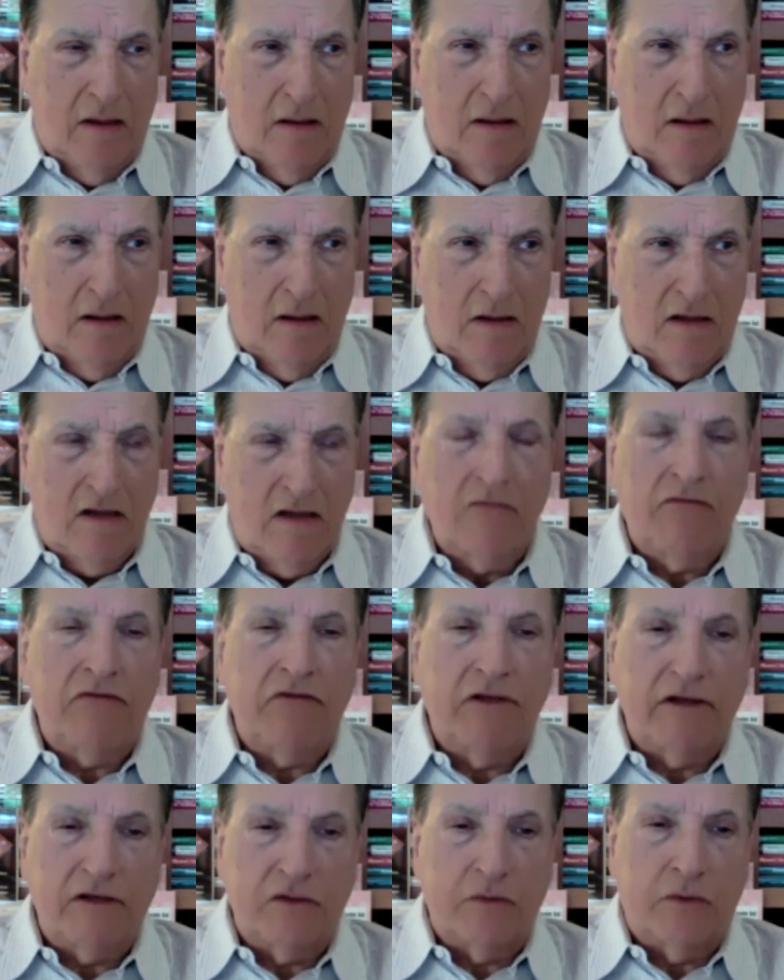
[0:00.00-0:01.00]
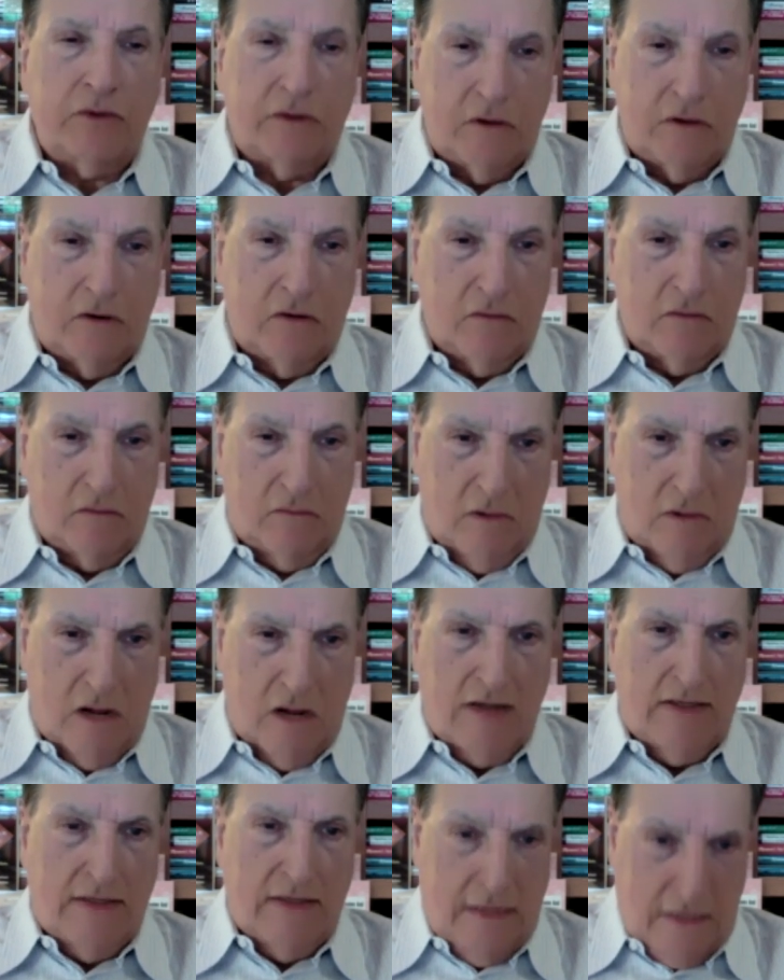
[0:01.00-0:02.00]
it conflicts with their
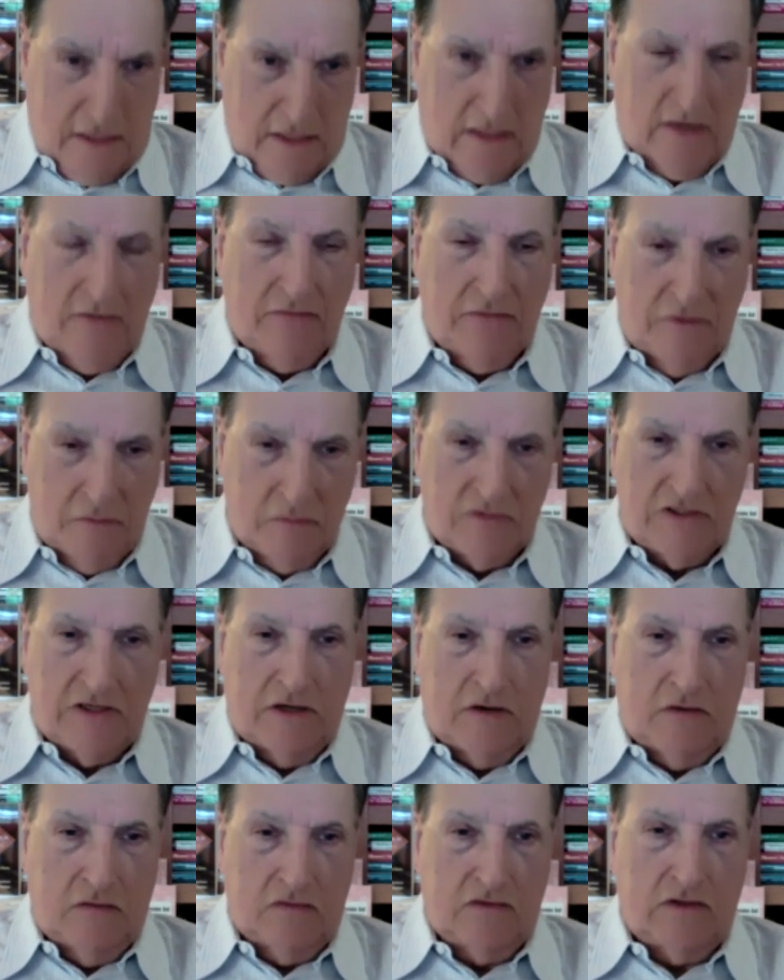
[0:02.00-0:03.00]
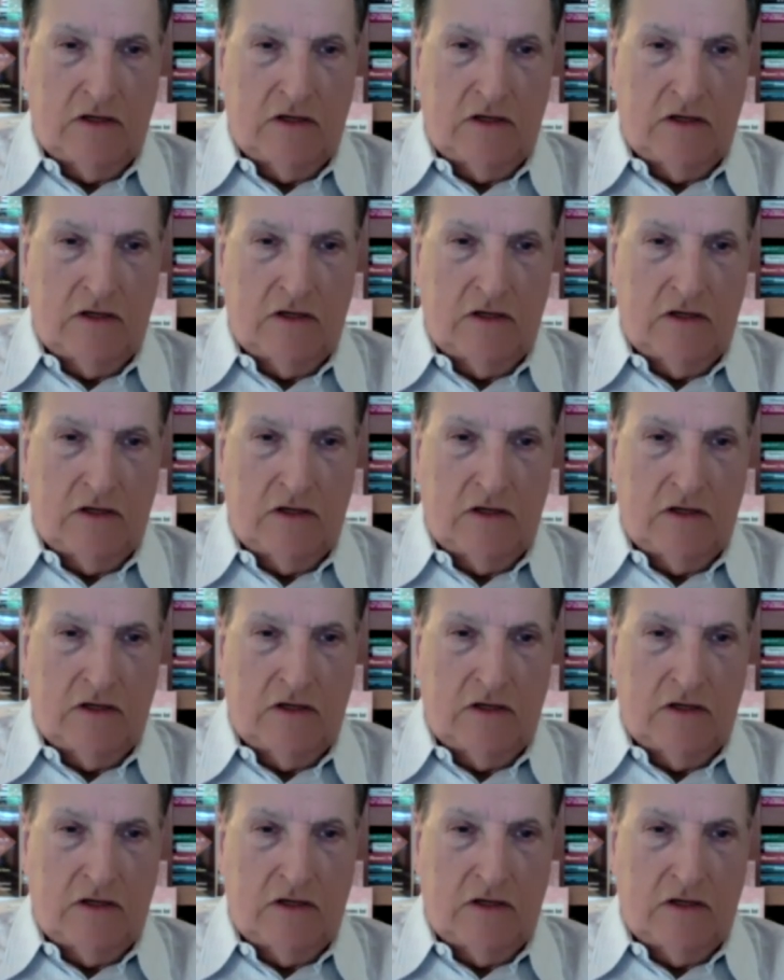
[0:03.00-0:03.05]
identity of themselves.